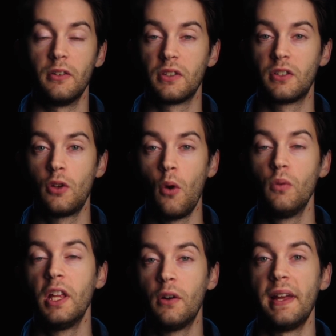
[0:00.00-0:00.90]
so
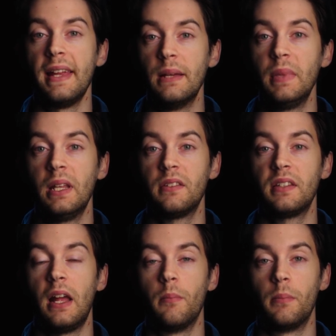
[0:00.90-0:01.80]
little ambience
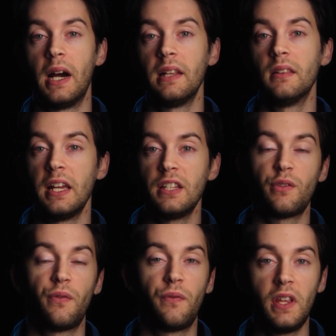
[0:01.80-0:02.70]
that my lights
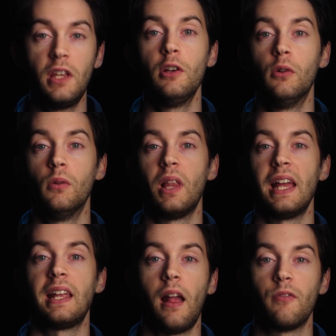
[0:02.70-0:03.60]
feel
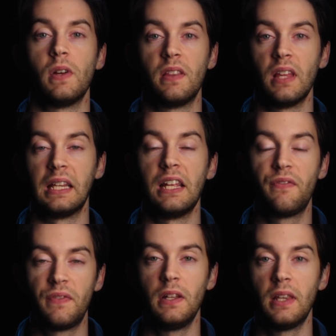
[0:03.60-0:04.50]
like everything. They
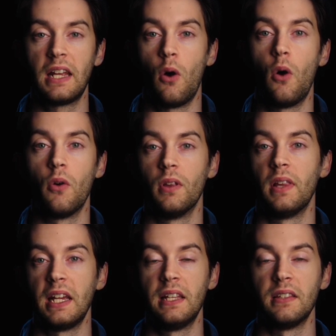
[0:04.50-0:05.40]
feel like all the
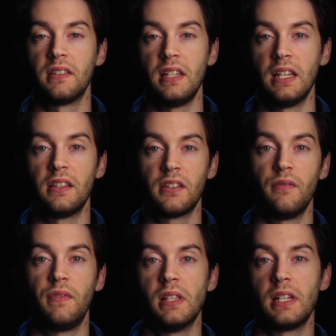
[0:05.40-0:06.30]
light in the scene. It
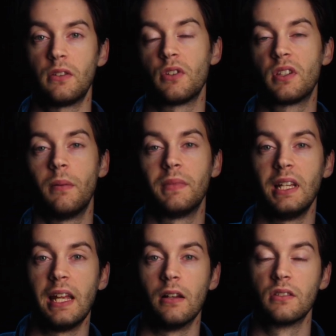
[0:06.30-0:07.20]
doesn't feel like there's
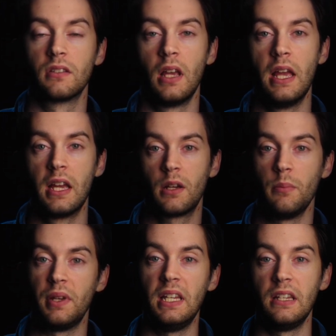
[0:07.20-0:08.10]
something else
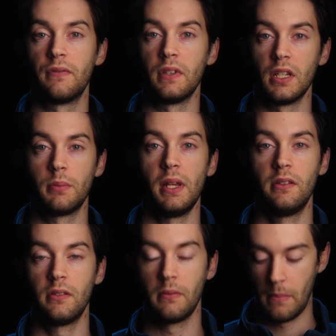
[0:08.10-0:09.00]
competing for the
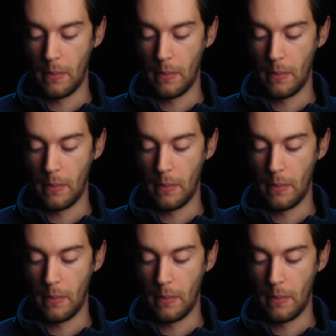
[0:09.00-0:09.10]
space.